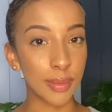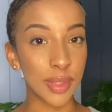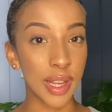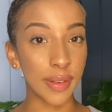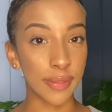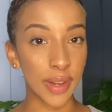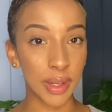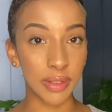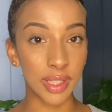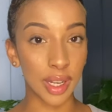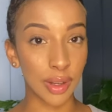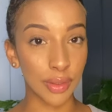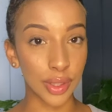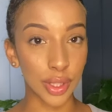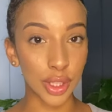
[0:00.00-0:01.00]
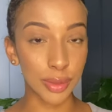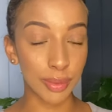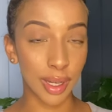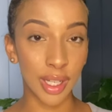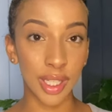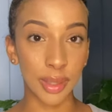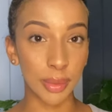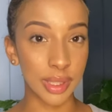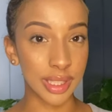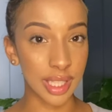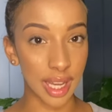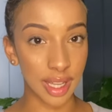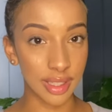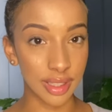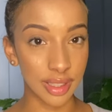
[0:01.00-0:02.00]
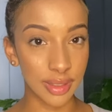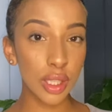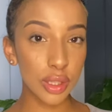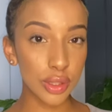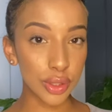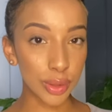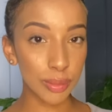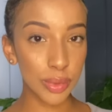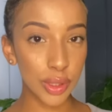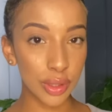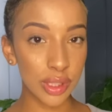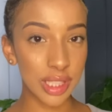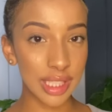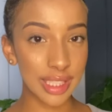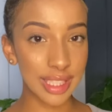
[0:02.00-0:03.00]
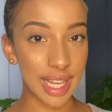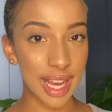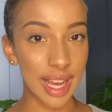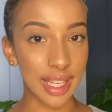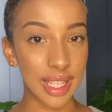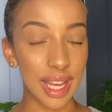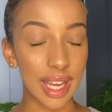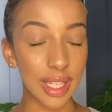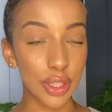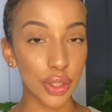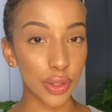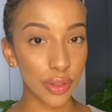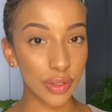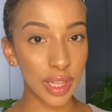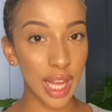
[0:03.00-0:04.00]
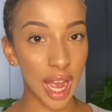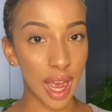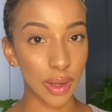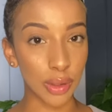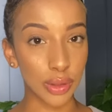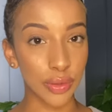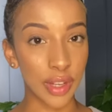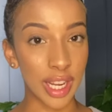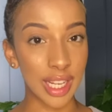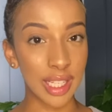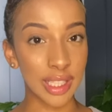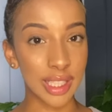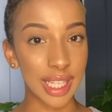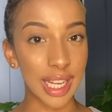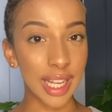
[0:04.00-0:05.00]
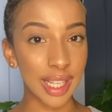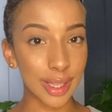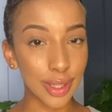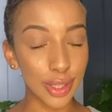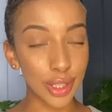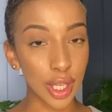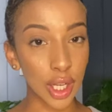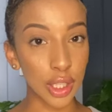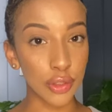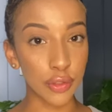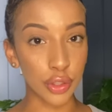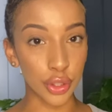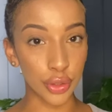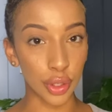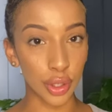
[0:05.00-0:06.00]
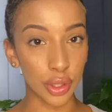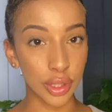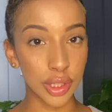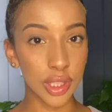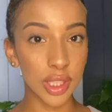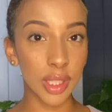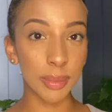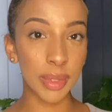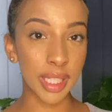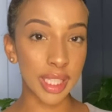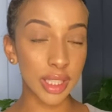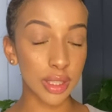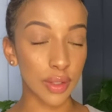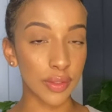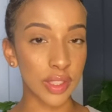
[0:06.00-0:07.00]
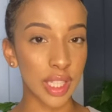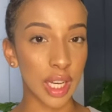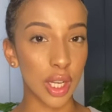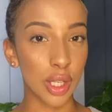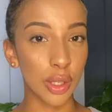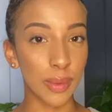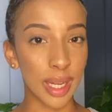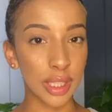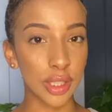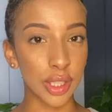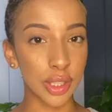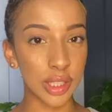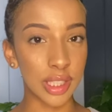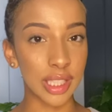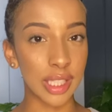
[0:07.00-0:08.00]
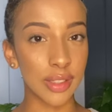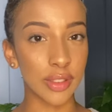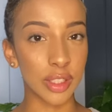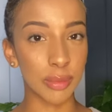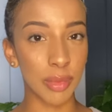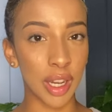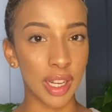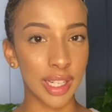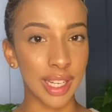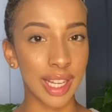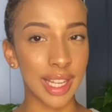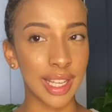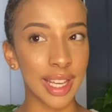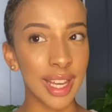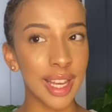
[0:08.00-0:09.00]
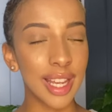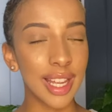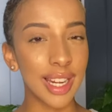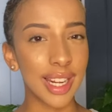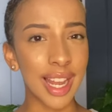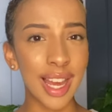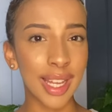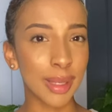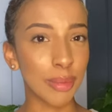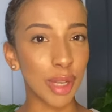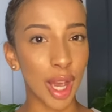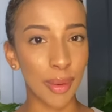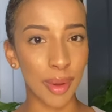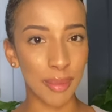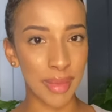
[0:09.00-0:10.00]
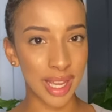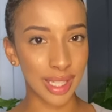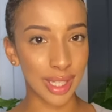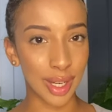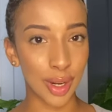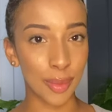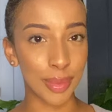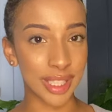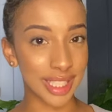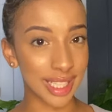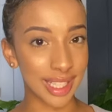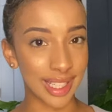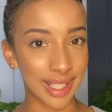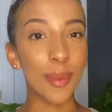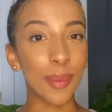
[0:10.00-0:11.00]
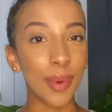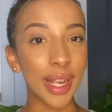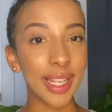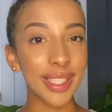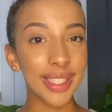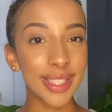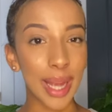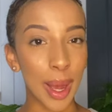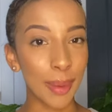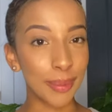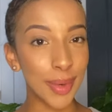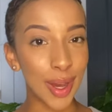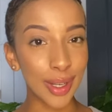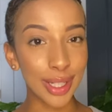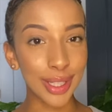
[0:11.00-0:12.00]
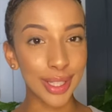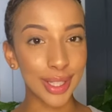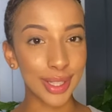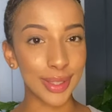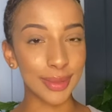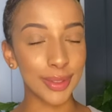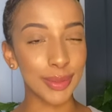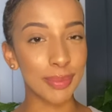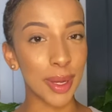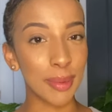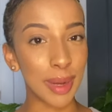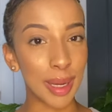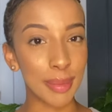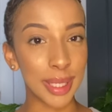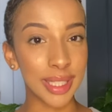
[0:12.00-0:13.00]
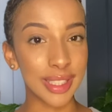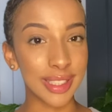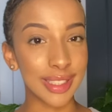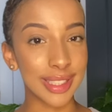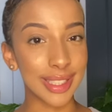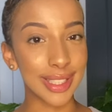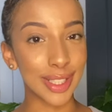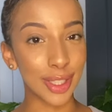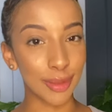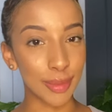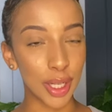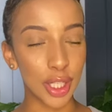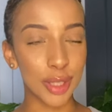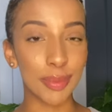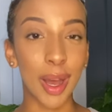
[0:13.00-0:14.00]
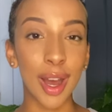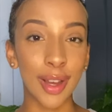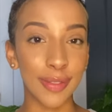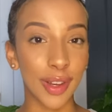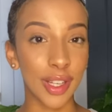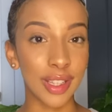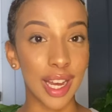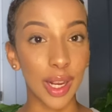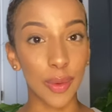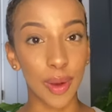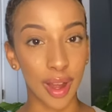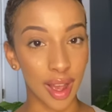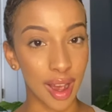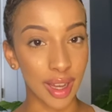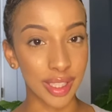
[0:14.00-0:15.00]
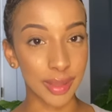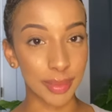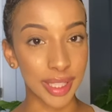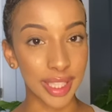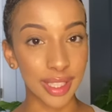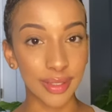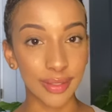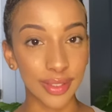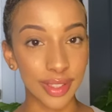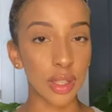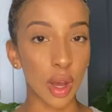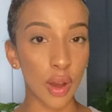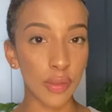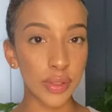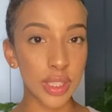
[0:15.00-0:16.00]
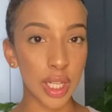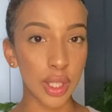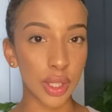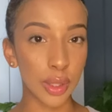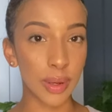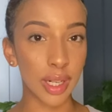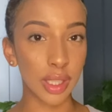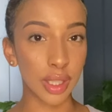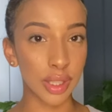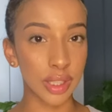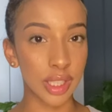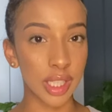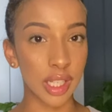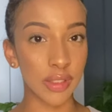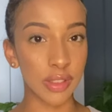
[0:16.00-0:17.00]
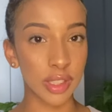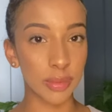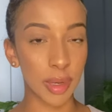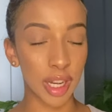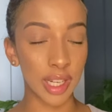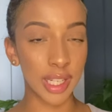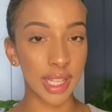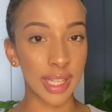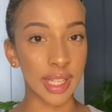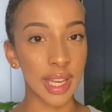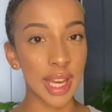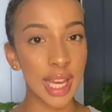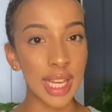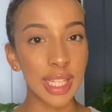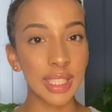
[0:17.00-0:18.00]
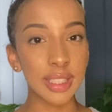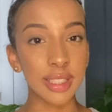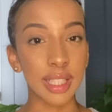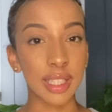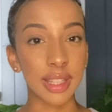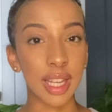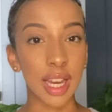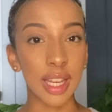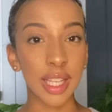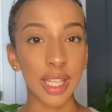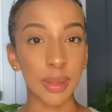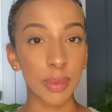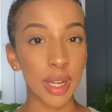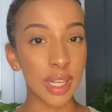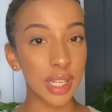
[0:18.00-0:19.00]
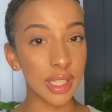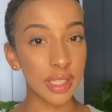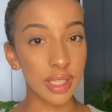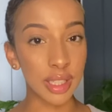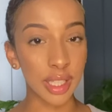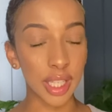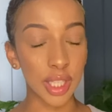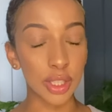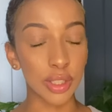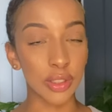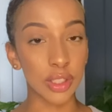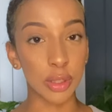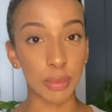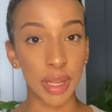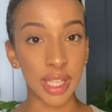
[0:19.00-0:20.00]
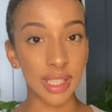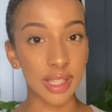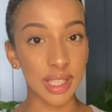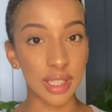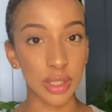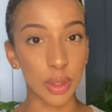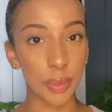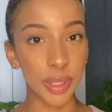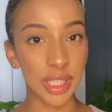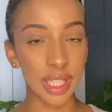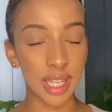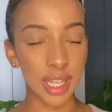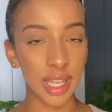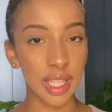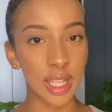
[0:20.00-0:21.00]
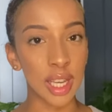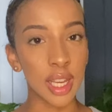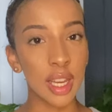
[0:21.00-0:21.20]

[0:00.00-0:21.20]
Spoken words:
they found out that Smiley was dead. Some sources say, during the house raid, in the search for drugs, the police officer who had custody of Smiley let him go and make a cup of tea, which I'm not gonna put my opinions in too much, but I find that quite hard to believe. The officer who had custody of Smiley said that he went into the kitchen to make this cup of tea,